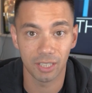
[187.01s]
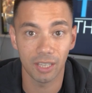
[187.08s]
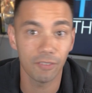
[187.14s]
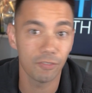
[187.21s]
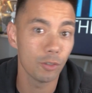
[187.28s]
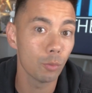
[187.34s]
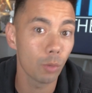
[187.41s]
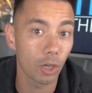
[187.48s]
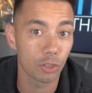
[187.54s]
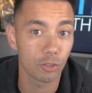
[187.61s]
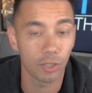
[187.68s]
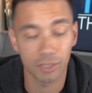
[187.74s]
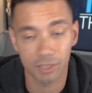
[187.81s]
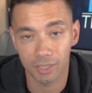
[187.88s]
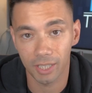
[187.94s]
if you were
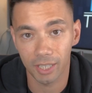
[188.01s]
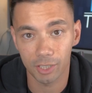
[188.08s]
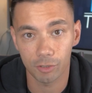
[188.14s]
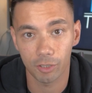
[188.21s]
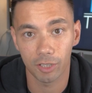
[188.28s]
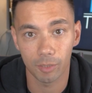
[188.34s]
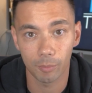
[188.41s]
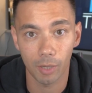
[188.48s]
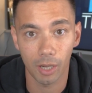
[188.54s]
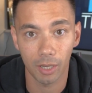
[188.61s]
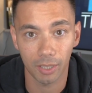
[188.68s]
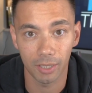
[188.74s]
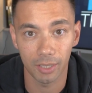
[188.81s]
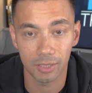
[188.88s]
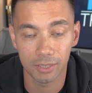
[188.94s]
trying to day trade the
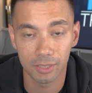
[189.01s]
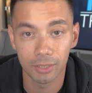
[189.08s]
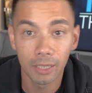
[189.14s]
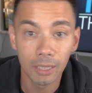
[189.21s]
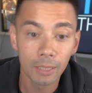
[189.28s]
markets.